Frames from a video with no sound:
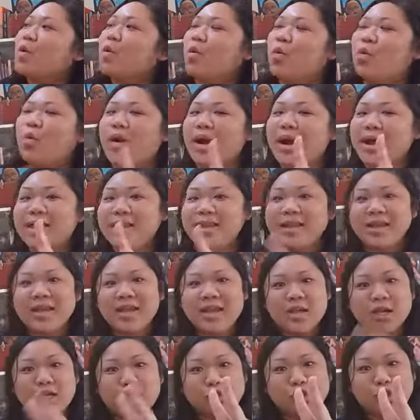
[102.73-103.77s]
1,
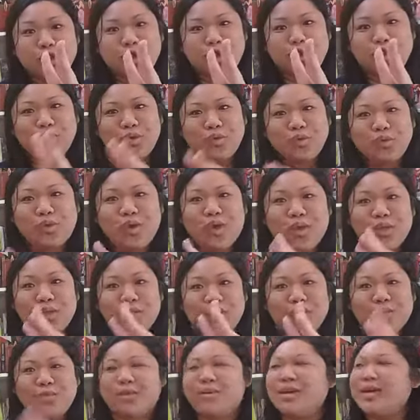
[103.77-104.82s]
2,
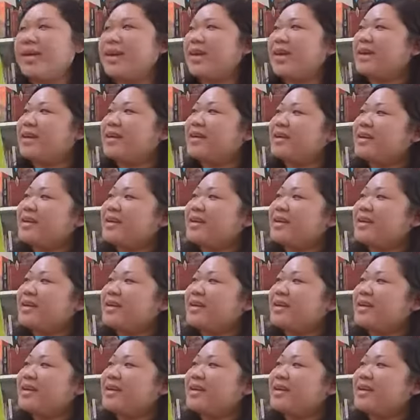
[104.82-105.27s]
3.